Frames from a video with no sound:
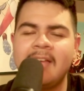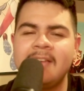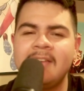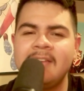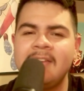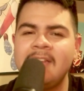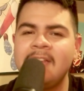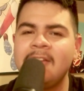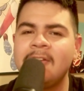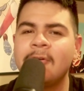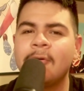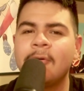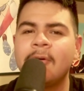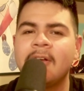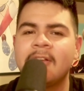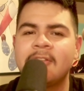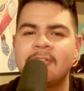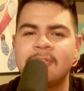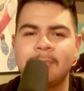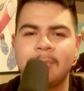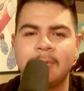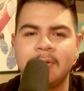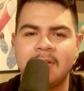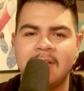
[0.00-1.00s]
need no
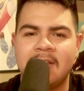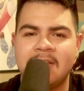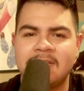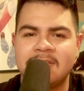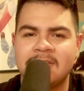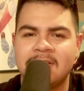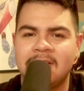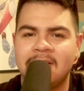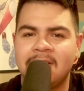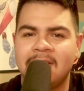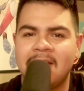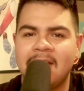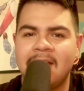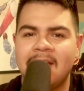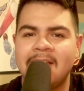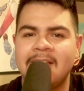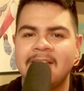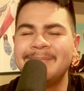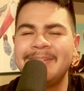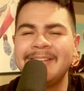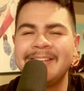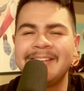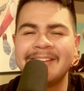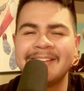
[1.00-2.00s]
explanation in that
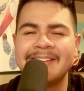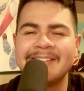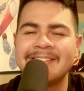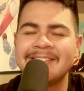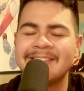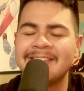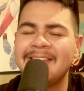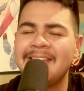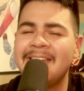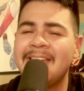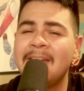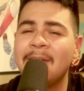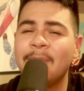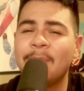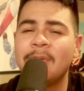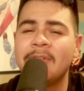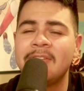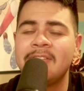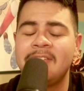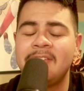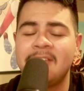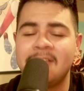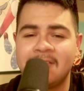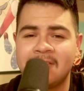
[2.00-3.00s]
because it
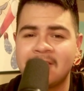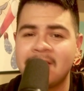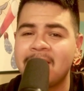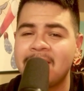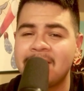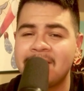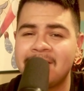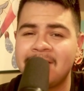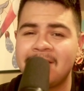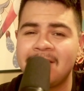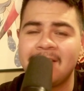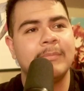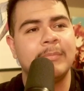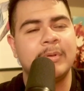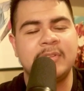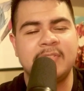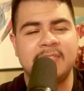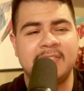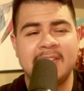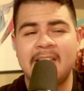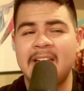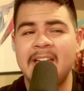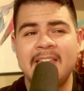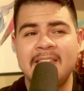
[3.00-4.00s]
was disgusting.
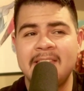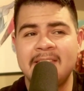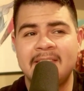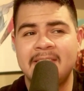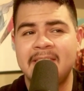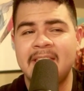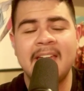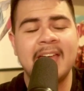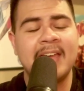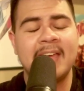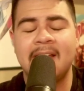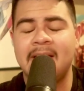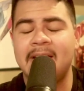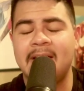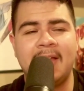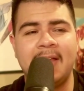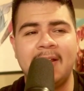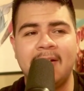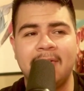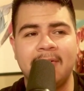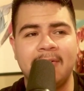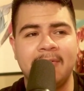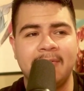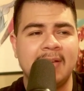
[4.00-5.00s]
Besides that,
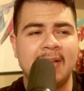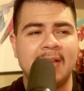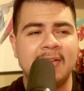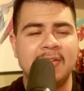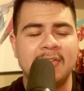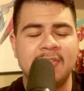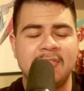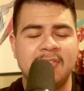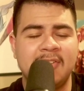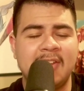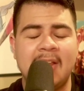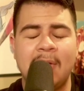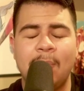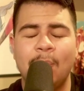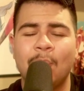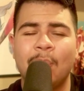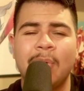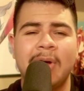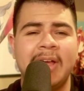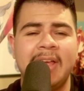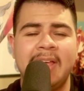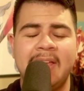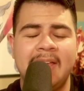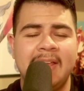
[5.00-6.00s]
I don't understand
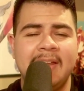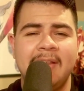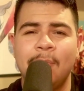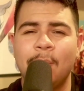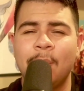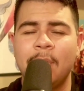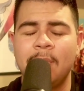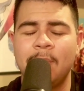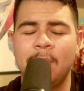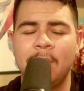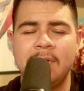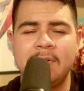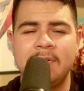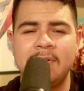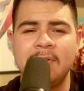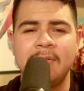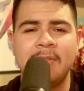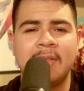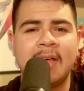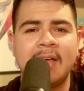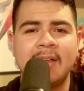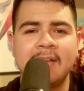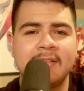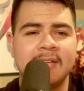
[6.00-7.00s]
why anyone would do
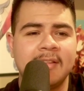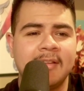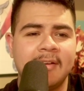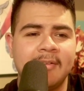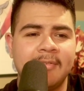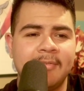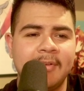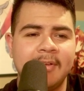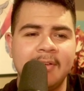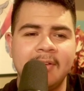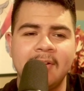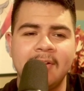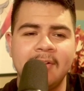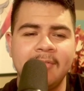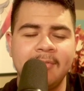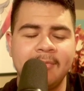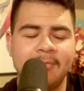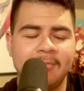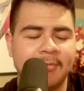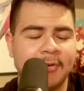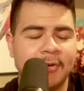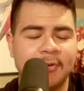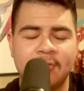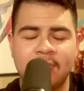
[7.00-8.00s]
that to their figure,
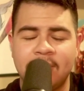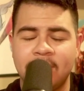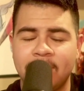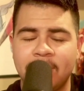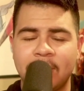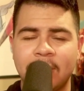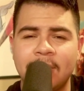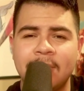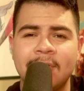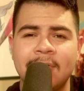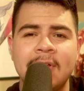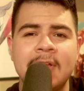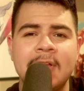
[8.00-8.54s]
first of all.